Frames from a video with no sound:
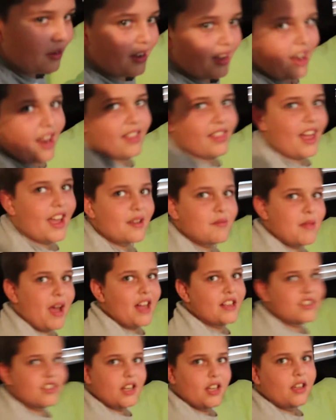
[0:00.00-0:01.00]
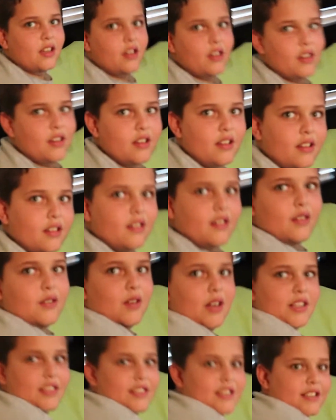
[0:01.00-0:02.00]
I like magic. We all know magic's
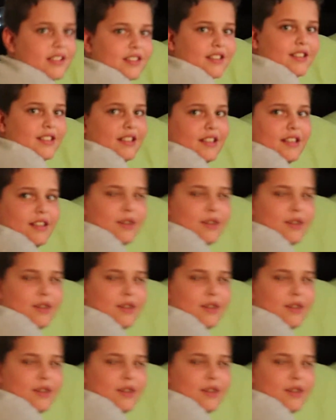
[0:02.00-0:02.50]
fake, what's, bro.